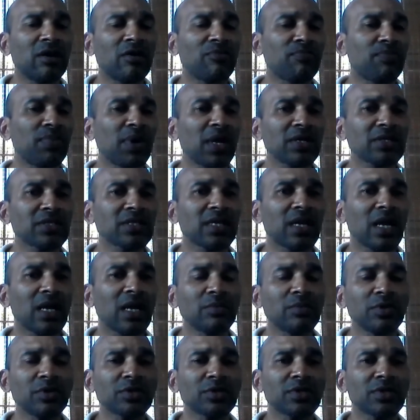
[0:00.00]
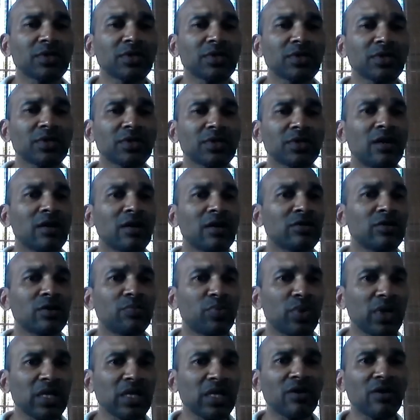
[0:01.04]
of plants and animals that are on the
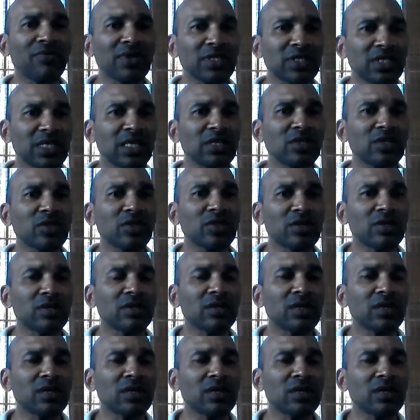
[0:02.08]
brink of extinction.